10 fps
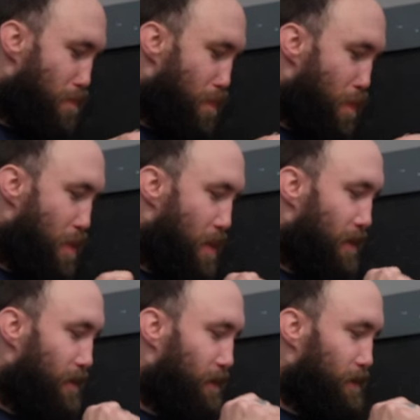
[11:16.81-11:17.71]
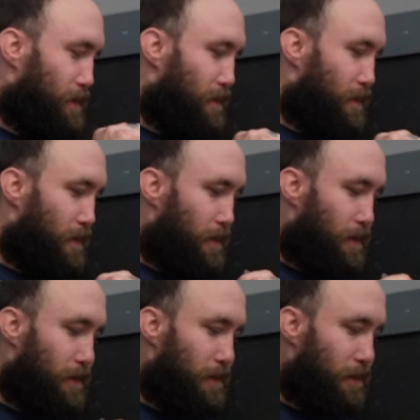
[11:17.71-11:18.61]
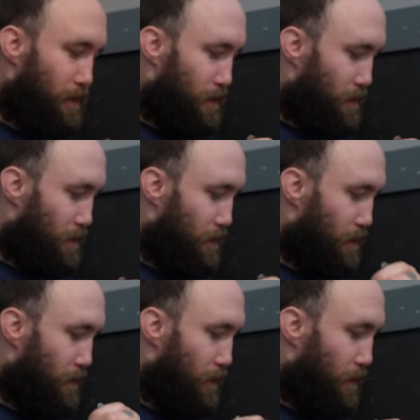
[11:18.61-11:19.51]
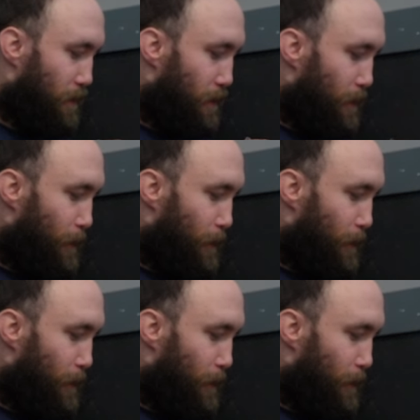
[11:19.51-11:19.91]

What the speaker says: (not speaking)